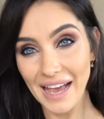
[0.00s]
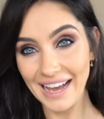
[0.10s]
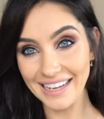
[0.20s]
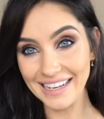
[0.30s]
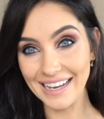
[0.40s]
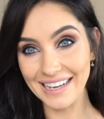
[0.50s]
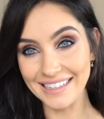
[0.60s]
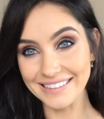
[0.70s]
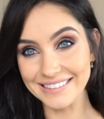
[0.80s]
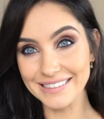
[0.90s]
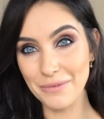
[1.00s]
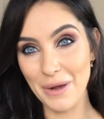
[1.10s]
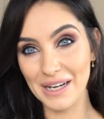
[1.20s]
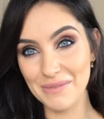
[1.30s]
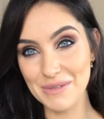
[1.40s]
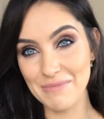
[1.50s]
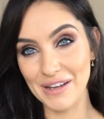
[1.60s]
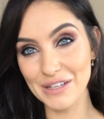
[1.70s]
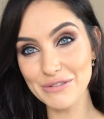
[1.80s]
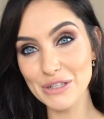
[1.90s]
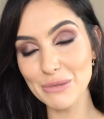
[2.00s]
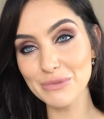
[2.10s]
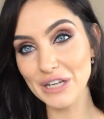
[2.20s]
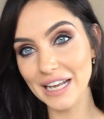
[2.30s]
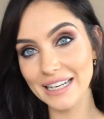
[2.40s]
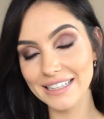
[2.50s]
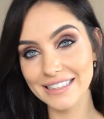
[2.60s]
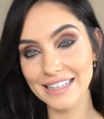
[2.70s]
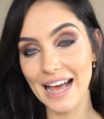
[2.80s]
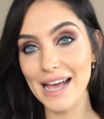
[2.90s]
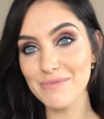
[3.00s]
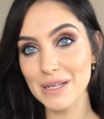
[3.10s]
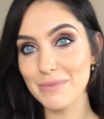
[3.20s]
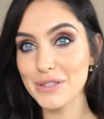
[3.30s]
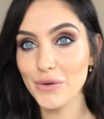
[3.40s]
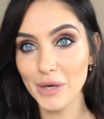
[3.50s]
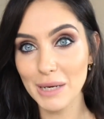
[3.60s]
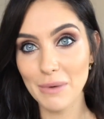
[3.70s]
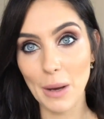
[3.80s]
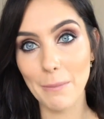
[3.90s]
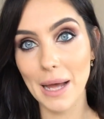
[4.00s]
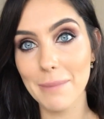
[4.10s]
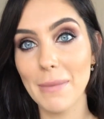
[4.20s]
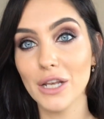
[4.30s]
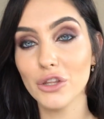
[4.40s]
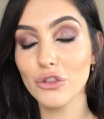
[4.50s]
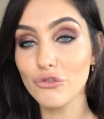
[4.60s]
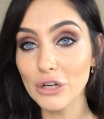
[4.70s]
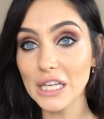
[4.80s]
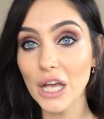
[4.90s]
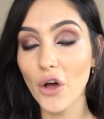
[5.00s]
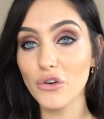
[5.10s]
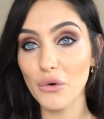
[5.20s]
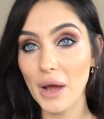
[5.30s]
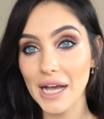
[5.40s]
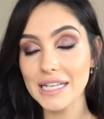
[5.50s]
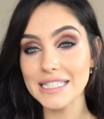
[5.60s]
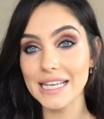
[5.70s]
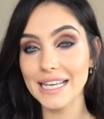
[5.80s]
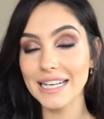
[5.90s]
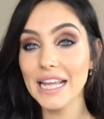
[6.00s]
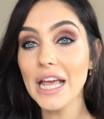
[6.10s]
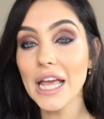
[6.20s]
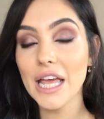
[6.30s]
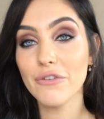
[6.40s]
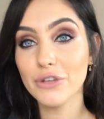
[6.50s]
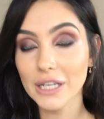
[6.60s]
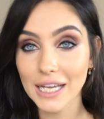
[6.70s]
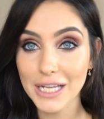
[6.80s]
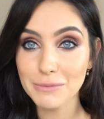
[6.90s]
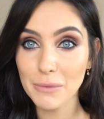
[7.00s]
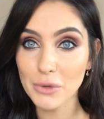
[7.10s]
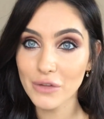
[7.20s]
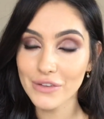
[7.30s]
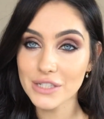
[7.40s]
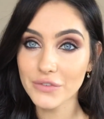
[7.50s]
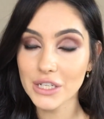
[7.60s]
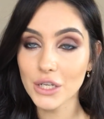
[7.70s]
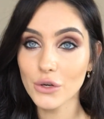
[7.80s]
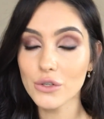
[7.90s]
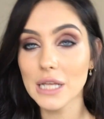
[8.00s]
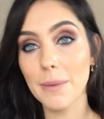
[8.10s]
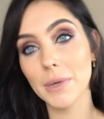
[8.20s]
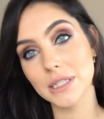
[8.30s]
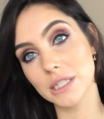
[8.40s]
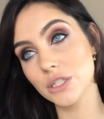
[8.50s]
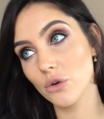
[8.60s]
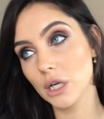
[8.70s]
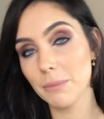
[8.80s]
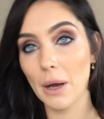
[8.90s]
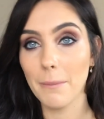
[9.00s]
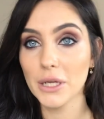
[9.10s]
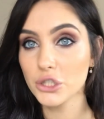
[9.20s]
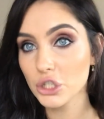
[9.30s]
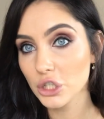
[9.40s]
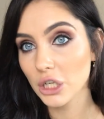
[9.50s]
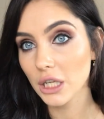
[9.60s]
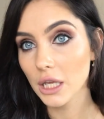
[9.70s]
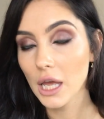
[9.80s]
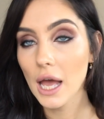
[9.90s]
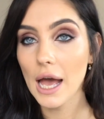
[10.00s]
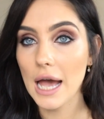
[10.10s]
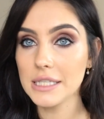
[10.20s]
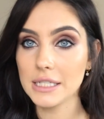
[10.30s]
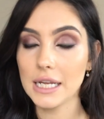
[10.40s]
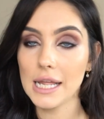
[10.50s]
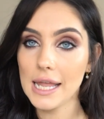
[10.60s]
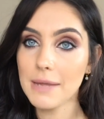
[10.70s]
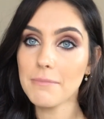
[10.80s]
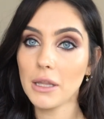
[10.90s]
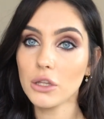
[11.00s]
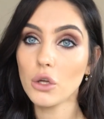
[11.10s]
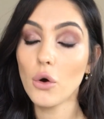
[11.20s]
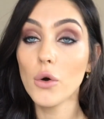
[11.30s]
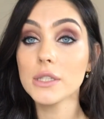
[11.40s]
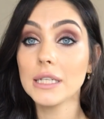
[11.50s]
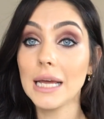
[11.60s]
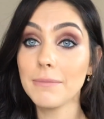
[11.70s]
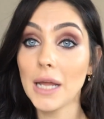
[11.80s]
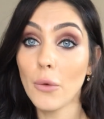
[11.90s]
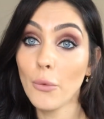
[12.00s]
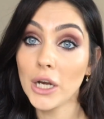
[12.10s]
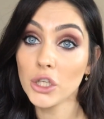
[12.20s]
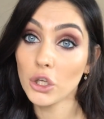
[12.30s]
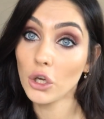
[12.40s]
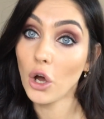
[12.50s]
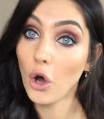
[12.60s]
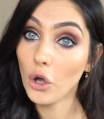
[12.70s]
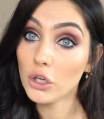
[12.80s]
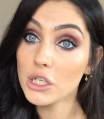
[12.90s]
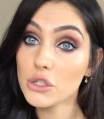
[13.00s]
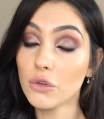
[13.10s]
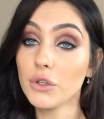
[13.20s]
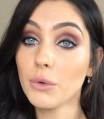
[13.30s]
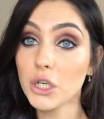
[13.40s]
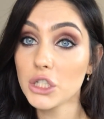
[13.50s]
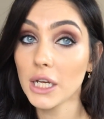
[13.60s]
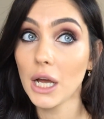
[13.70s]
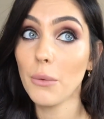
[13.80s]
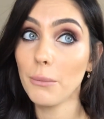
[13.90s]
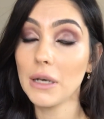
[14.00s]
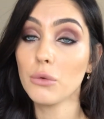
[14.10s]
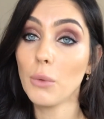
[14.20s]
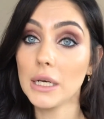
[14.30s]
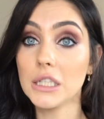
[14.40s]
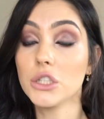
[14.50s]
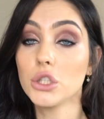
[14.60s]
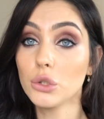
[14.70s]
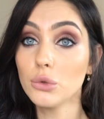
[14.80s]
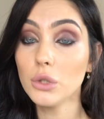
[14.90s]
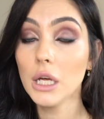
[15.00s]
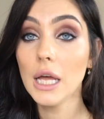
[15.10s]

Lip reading: Hi guys, welcome to my YouTube channel. I'm going to be talking about my month 3 on Roaccutane. If you didn't catch my previous videos, I'm basically talking about my journey. I did an 8-month course and I'm now 1 year on. So if you want to check out month 1 and 2,